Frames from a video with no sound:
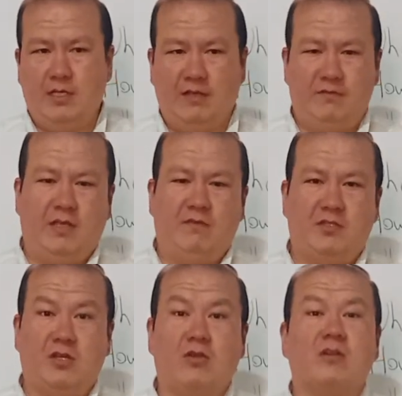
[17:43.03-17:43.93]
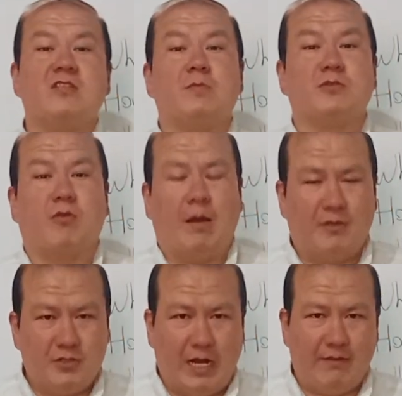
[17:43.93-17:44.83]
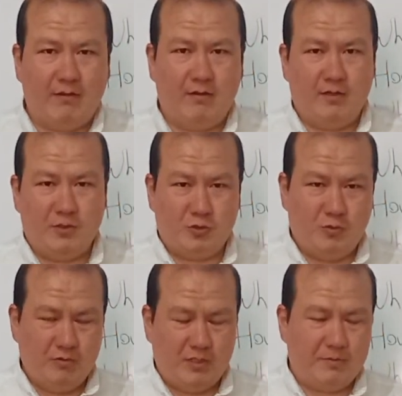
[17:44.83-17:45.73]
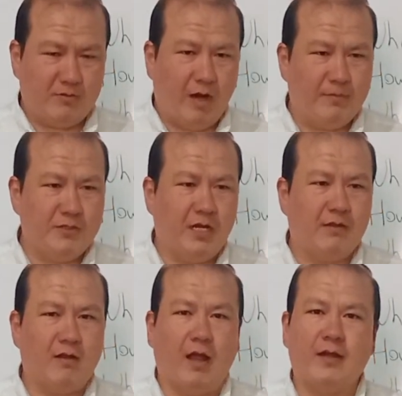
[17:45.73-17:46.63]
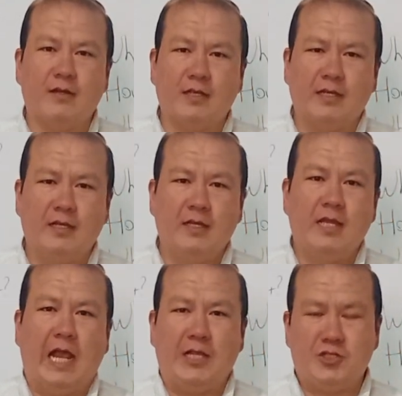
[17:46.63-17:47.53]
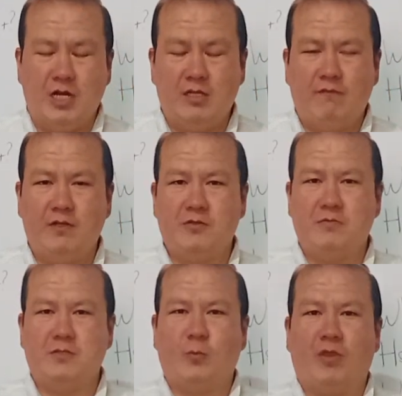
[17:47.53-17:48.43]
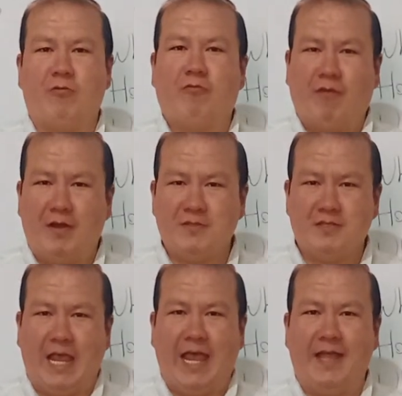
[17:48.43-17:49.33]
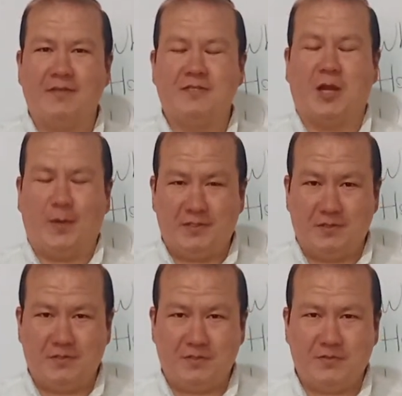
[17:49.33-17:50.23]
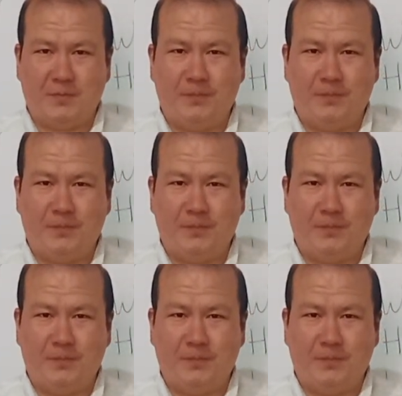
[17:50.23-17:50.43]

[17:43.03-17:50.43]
If you have still not subscribed the channel, do subscribe the channel kindly and share the videos with your friends and acquaintances.